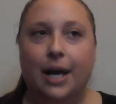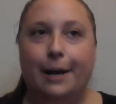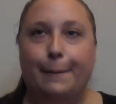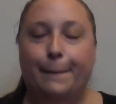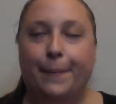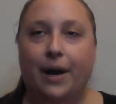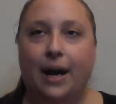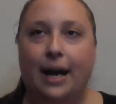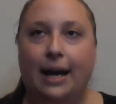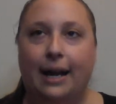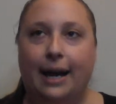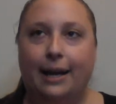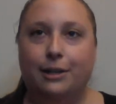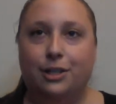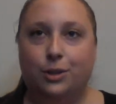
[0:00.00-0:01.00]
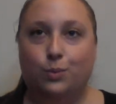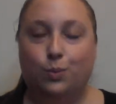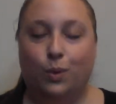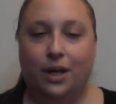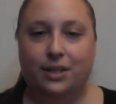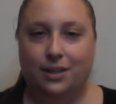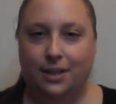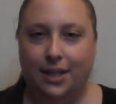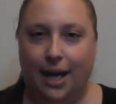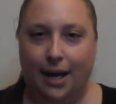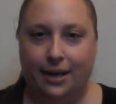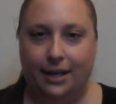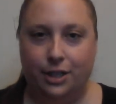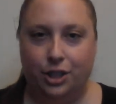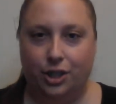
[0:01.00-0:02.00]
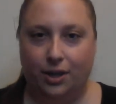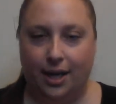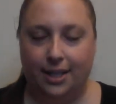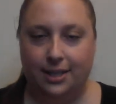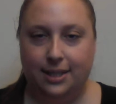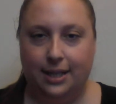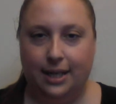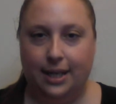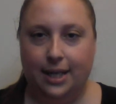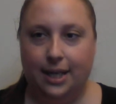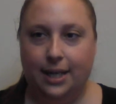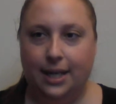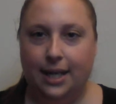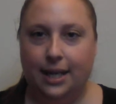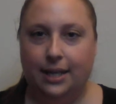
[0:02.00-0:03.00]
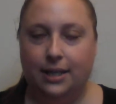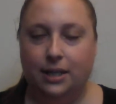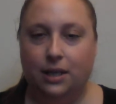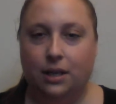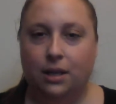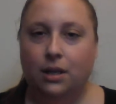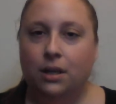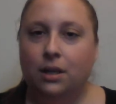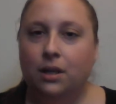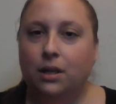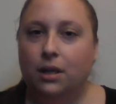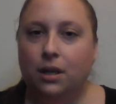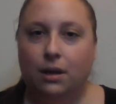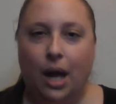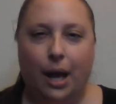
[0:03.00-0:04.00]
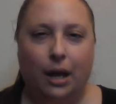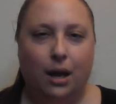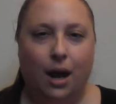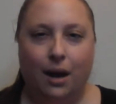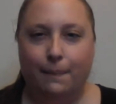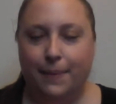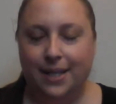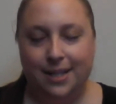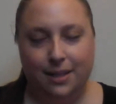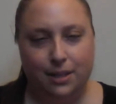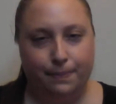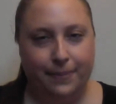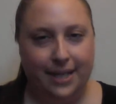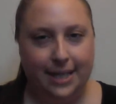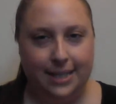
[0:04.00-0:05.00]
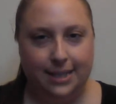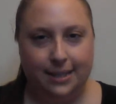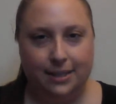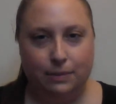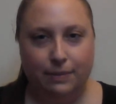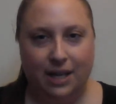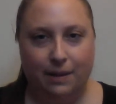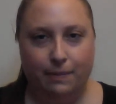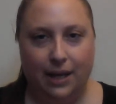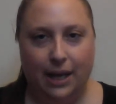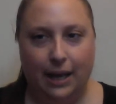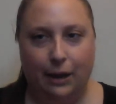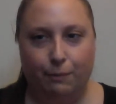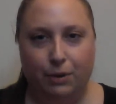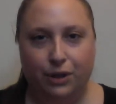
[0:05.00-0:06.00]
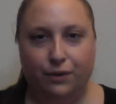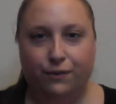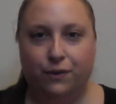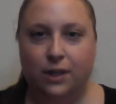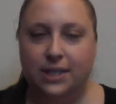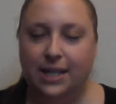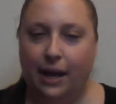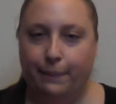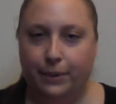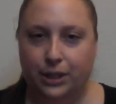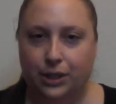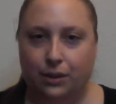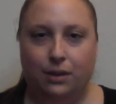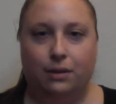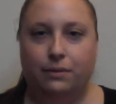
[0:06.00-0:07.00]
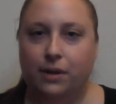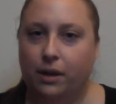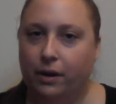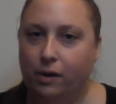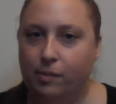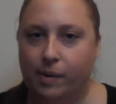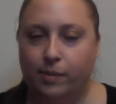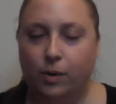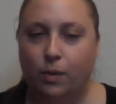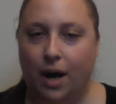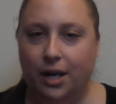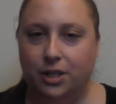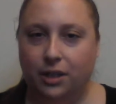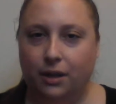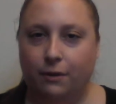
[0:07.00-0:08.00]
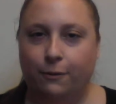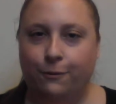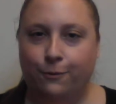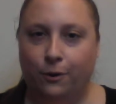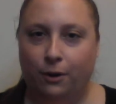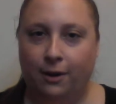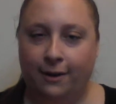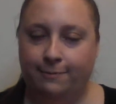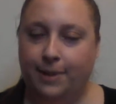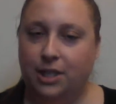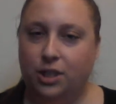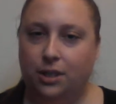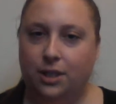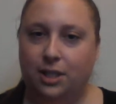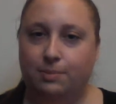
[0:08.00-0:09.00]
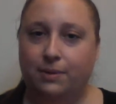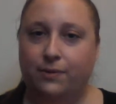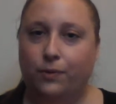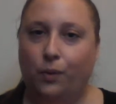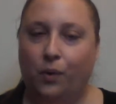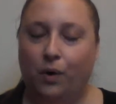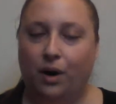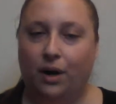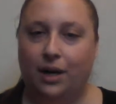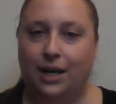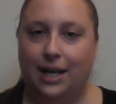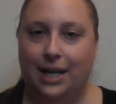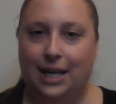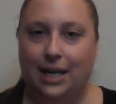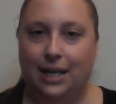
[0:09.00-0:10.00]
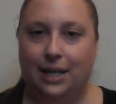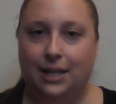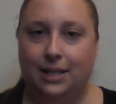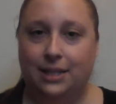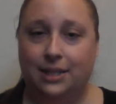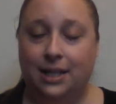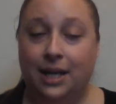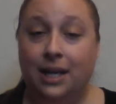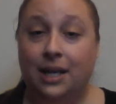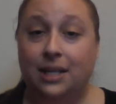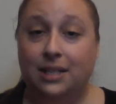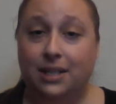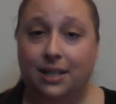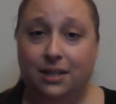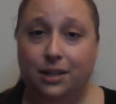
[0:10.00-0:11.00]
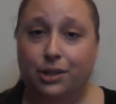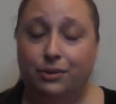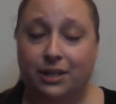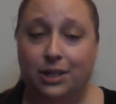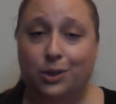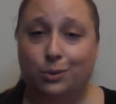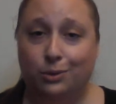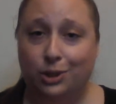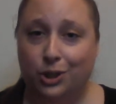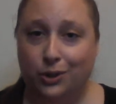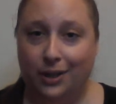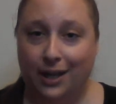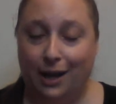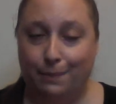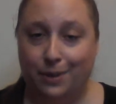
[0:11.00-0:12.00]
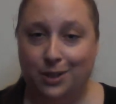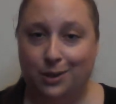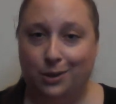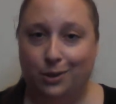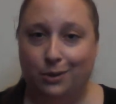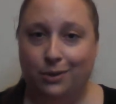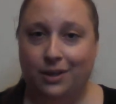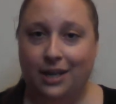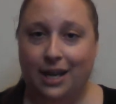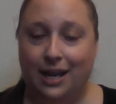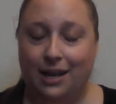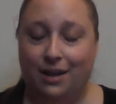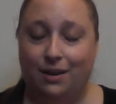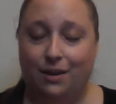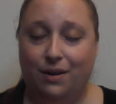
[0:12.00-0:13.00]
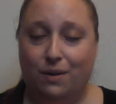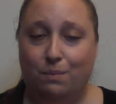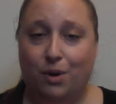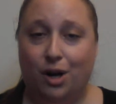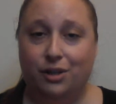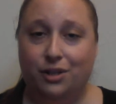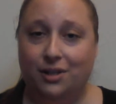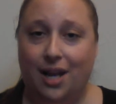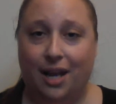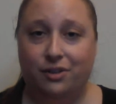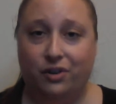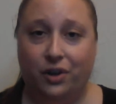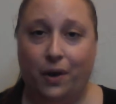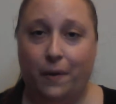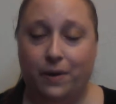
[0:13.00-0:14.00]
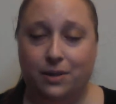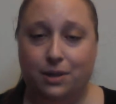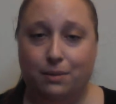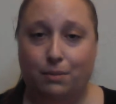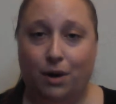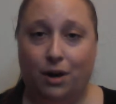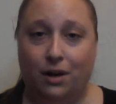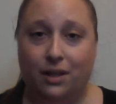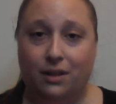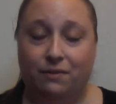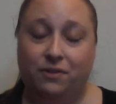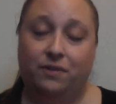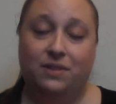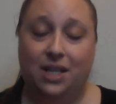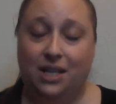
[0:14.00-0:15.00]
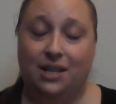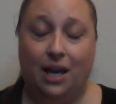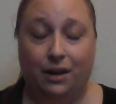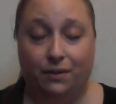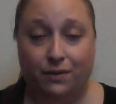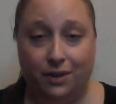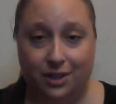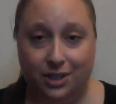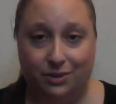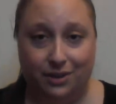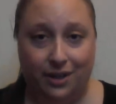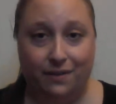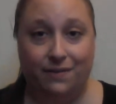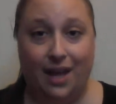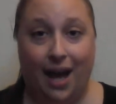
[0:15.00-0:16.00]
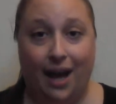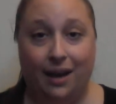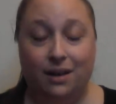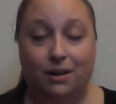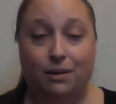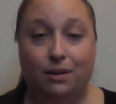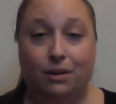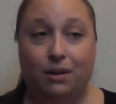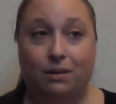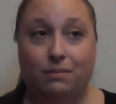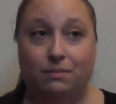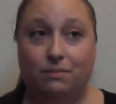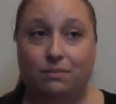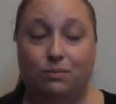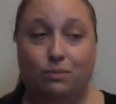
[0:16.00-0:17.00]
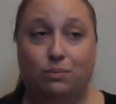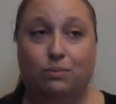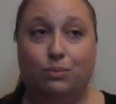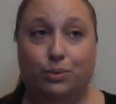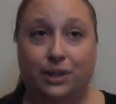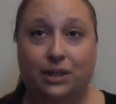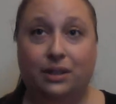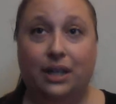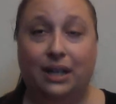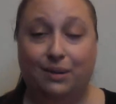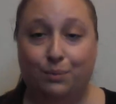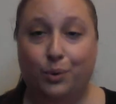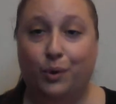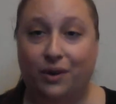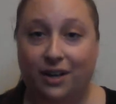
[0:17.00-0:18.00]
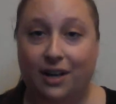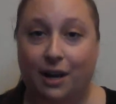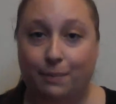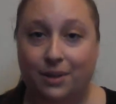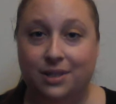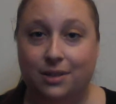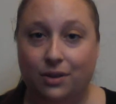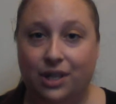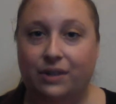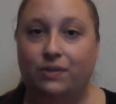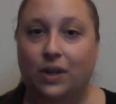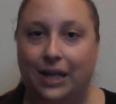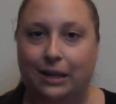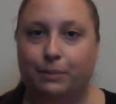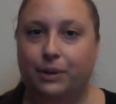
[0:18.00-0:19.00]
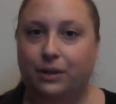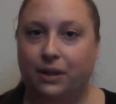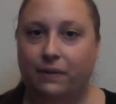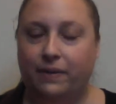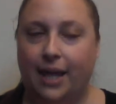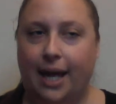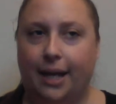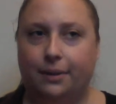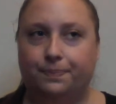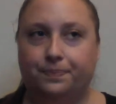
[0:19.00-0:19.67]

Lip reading: but I just wasn't that interested, and caught bits and pieces maybe, but the first episode I really remember watching in full, I've mentioned this before, is season 3 school shooting episode, and March is actually going to mark the 15th anniversary of that really important episode, if you can believe that.